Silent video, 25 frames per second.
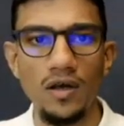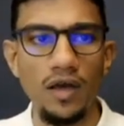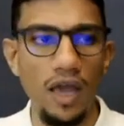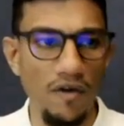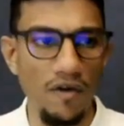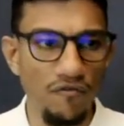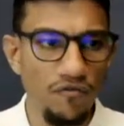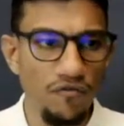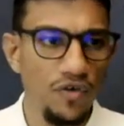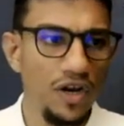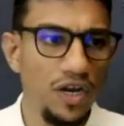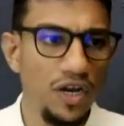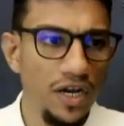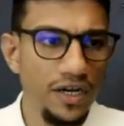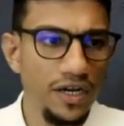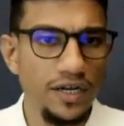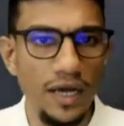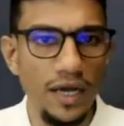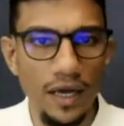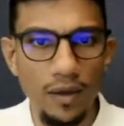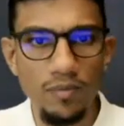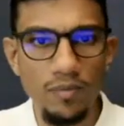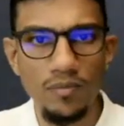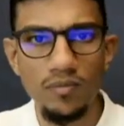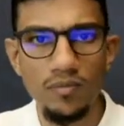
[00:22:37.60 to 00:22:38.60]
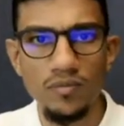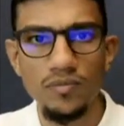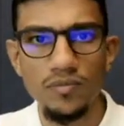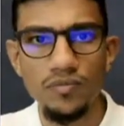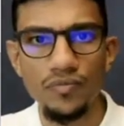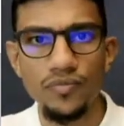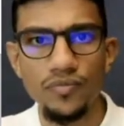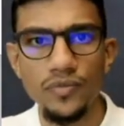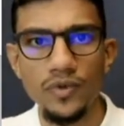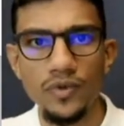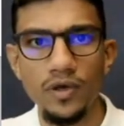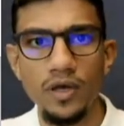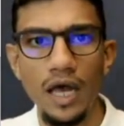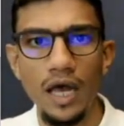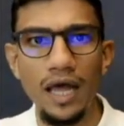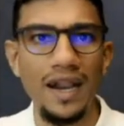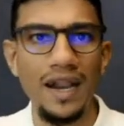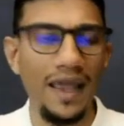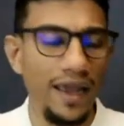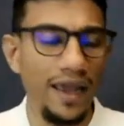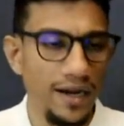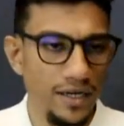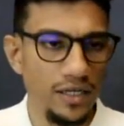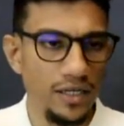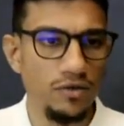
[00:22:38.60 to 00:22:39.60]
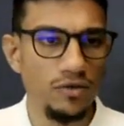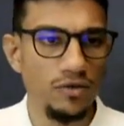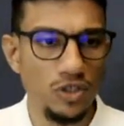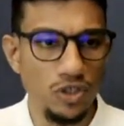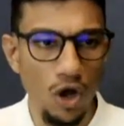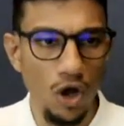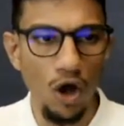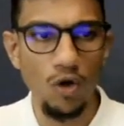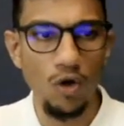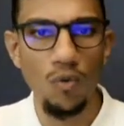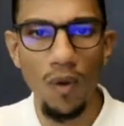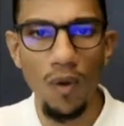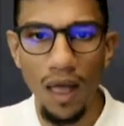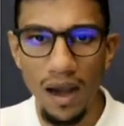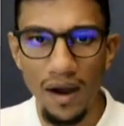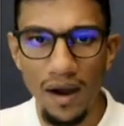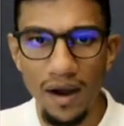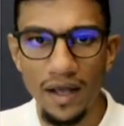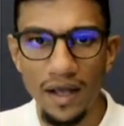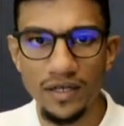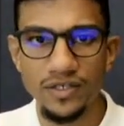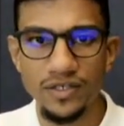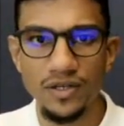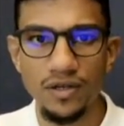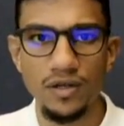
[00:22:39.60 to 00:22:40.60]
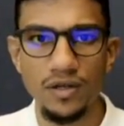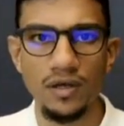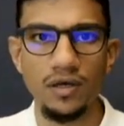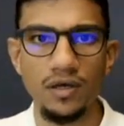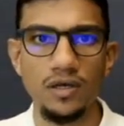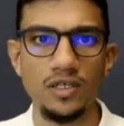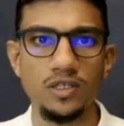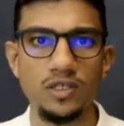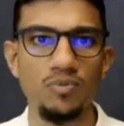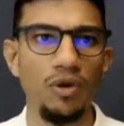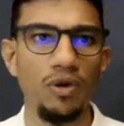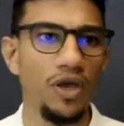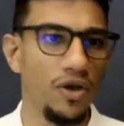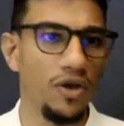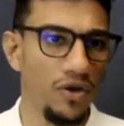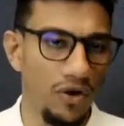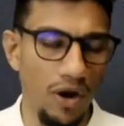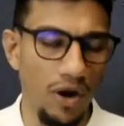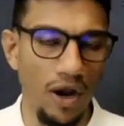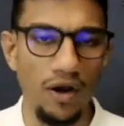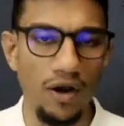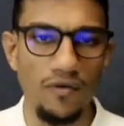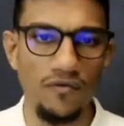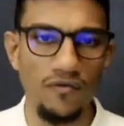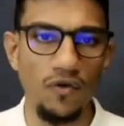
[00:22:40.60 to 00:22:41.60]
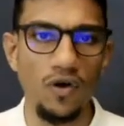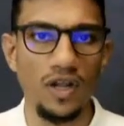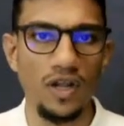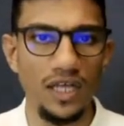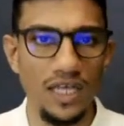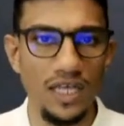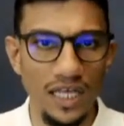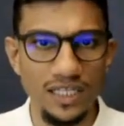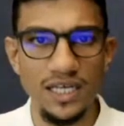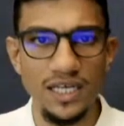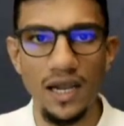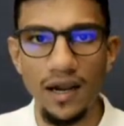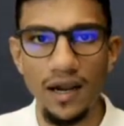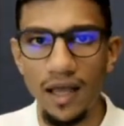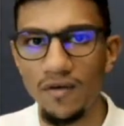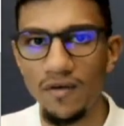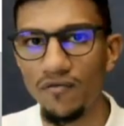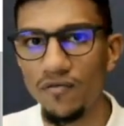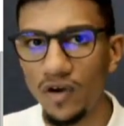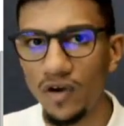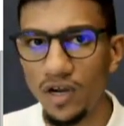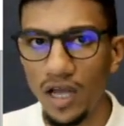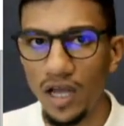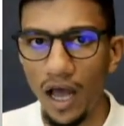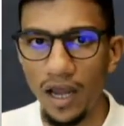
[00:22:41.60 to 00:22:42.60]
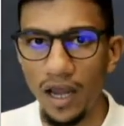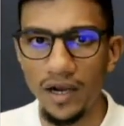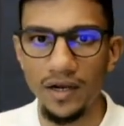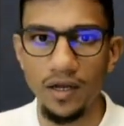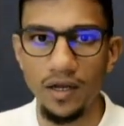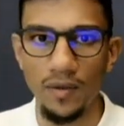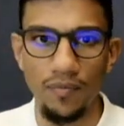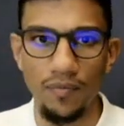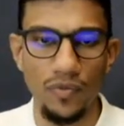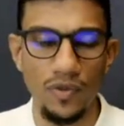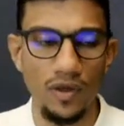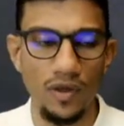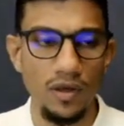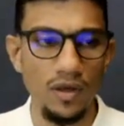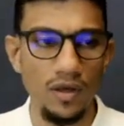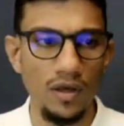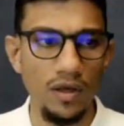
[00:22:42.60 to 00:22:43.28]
every time a negative stock validation is being run for each and every item,